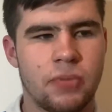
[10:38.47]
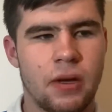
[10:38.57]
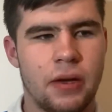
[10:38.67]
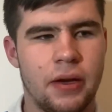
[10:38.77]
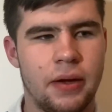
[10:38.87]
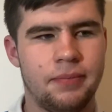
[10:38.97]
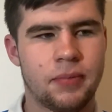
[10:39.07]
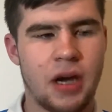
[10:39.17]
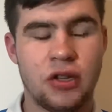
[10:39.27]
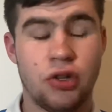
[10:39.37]

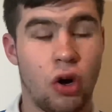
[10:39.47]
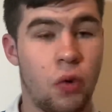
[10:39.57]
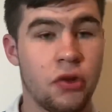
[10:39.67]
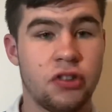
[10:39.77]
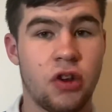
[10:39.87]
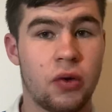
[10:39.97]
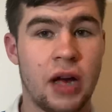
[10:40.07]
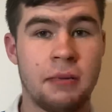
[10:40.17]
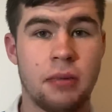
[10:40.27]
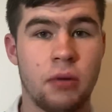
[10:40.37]
I don't want Sol
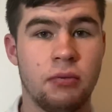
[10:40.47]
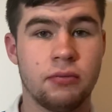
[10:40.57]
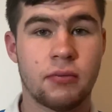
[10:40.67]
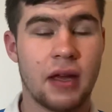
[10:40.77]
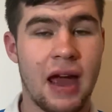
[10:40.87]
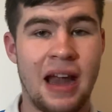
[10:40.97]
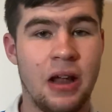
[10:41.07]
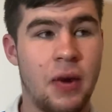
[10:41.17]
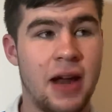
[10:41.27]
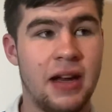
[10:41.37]
Campbell
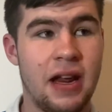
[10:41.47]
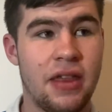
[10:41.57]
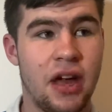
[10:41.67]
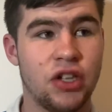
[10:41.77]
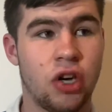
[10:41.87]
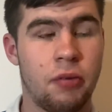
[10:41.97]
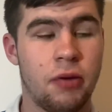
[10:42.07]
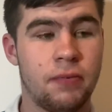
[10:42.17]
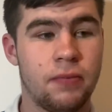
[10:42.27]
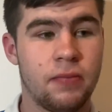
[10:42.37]
anywhere near that job.
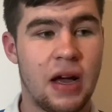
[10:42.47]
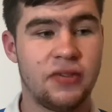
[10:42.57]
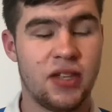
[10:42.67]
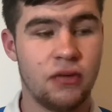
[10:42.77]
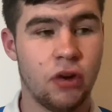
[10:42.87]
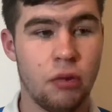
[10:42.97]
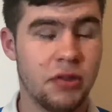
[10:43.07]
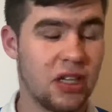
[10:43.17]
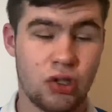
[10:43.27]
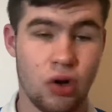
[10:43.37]
I've seen
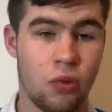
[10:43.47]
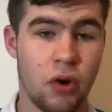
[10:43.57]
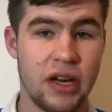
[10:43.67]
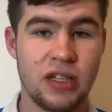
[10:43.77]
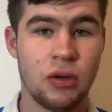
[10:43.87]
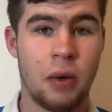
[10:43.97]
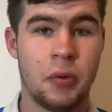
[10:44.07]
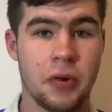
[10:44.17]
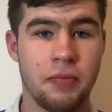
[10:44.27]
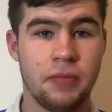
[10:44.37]
rumours. I don't want it to
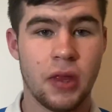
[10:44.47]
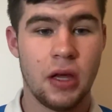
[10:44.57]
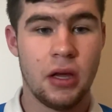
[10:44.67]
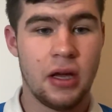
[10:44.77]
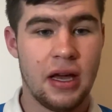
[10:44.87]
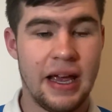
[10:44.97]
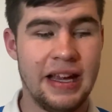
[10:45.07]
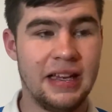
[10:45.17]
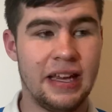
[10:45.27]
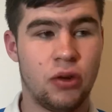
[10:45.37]
happen.
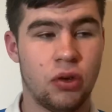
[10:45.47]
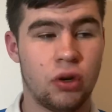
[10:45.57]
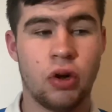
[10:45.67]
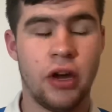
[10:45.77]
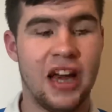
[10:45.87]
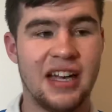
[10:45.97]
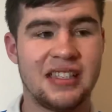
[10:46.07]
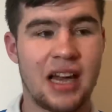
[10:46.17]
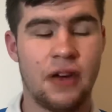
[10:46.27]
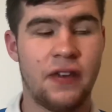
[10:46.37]
He couldn't cut it at
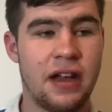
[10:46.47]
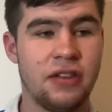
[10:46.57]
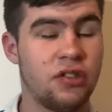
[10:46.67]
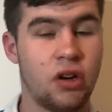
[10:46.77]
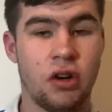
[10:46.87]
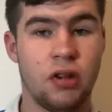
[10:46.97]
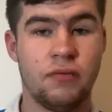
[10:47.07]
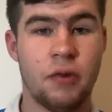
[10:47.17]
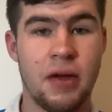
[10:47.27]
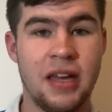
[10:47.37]
Southend, so
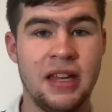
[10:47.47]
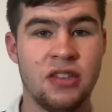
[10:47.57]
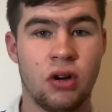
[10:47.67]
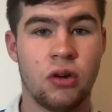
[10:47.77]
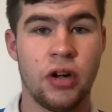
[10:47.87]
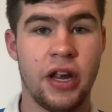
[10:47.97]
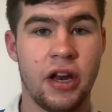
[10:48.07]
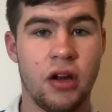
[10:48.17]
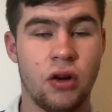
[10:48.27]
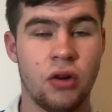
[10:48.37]
for me, he's not cutting it
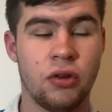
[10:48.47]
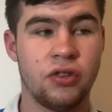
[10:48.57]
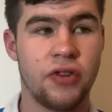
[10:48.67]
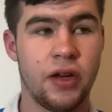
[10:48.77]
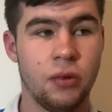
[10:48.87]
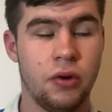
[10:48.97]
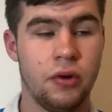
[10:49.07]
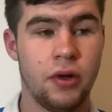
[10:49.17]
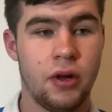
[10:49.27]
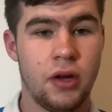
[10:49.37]
at Huddersfield.
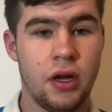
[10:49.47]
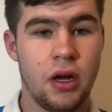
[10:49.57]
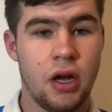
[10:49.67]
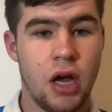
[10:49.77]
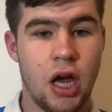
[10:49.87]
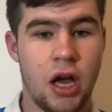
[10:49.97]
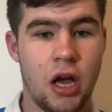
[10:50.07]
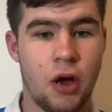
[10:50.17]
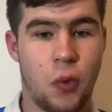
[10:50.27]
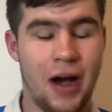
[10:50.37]

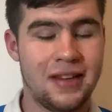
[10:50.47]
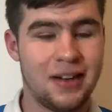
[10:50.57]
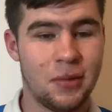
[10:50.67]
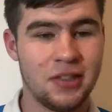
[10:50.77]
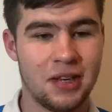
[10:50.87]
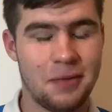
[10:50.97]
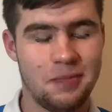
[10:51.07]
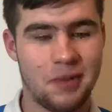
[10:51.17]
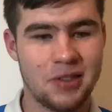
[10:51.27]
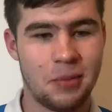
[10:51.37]
Wagner was a
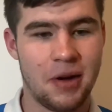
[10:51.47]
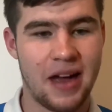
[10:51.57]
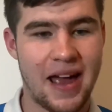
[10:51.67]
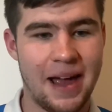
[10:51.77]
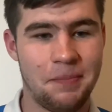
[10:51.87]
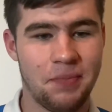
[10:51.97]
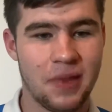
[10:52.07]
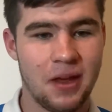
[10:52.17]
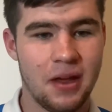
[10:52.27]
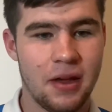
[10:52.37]
possibility.
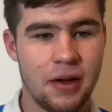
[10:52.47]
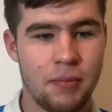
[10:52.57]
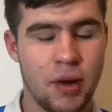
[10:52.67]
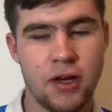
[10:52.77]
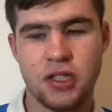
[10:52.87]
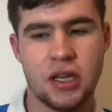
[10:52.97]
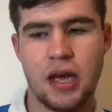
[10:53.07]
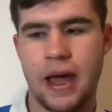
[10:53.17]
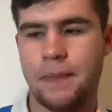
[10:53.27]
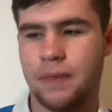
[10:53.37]

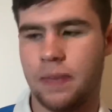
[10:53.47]
Personally,